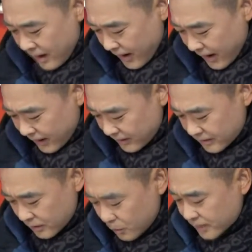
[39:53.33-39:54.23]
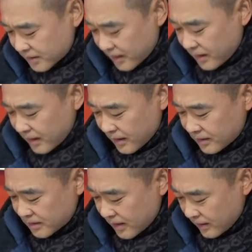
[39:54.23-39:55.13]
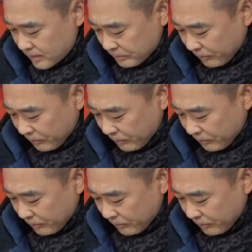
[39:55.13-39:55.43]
And once again, like I said,